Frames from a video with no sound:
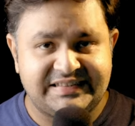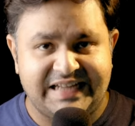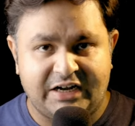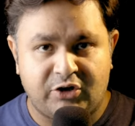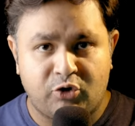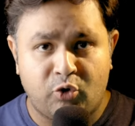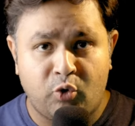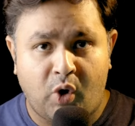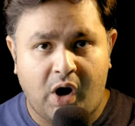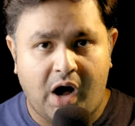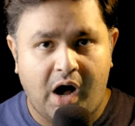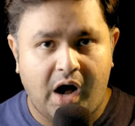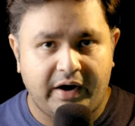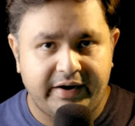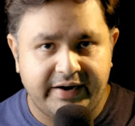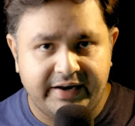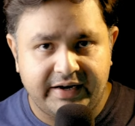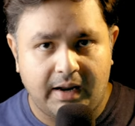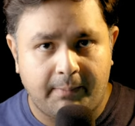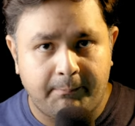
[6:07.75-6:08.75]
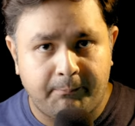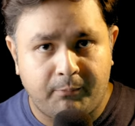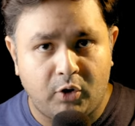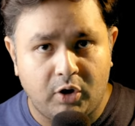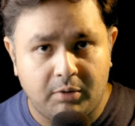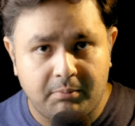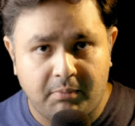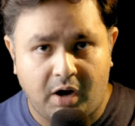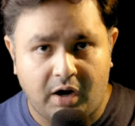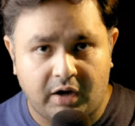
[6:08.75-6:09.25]
that you are in a
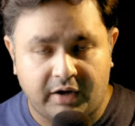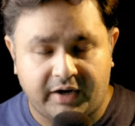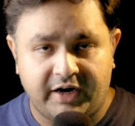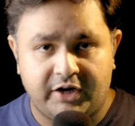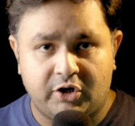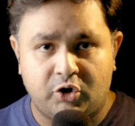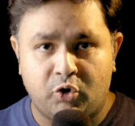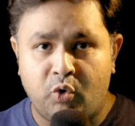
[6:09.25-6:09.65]
bull market,